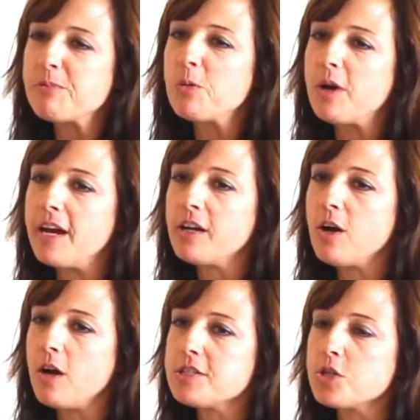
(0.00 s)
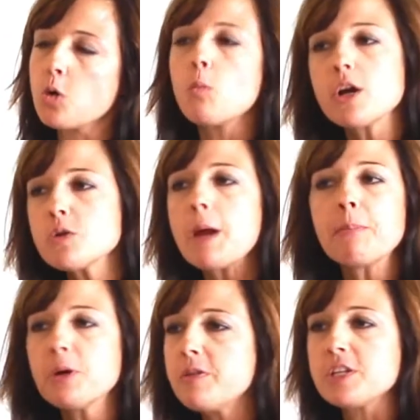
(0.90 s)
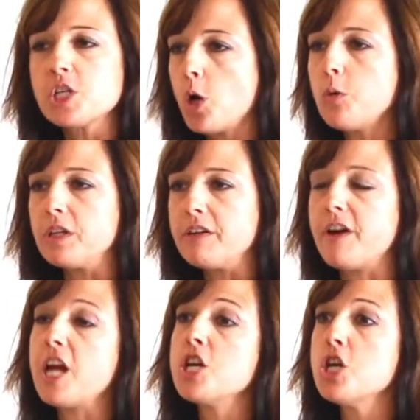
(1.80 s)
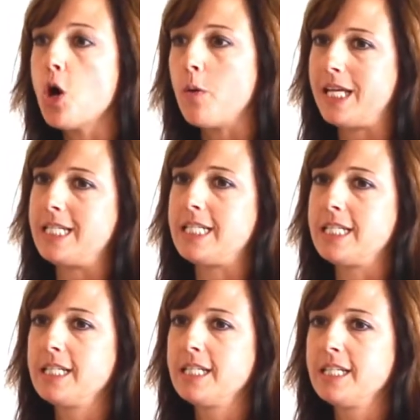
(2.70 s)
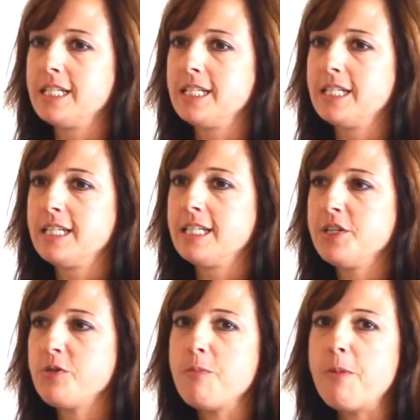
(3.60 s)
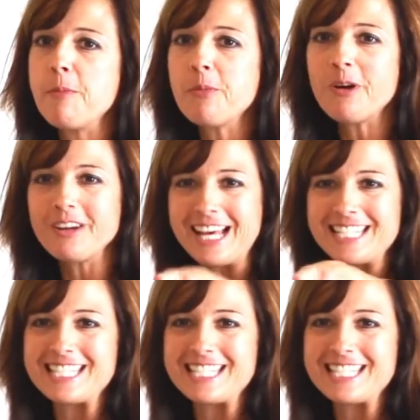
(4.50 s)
were at a concert. Where do I put the total if I know it? Do you remember? Yes.